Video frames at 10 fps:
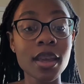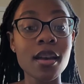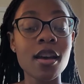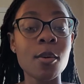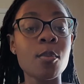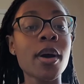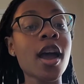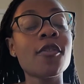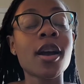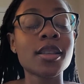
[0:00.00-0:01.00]

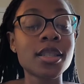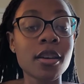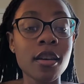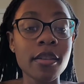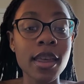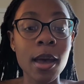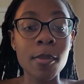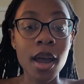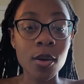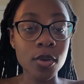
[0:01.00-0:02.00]
I forgot to tell y'all that
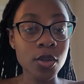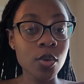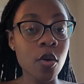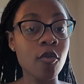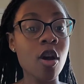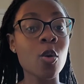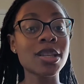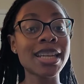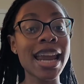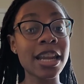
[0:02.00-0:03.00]
my result overall was
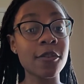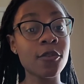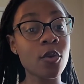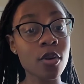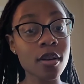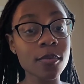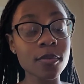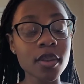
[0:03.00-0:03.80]
an 84,